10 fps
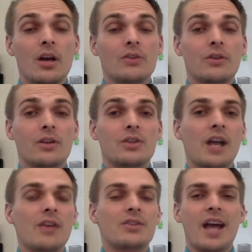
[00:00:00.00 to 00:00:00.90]
So they
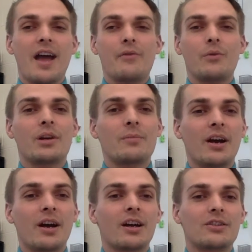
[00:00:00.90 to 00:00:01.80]
challenged everyone in
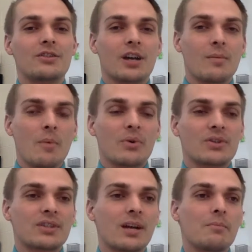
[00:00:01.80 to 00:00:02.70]
America to come up with
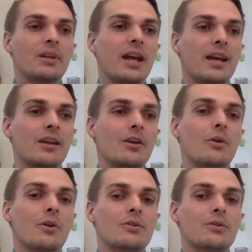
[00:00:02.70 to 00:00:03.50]
some plan in order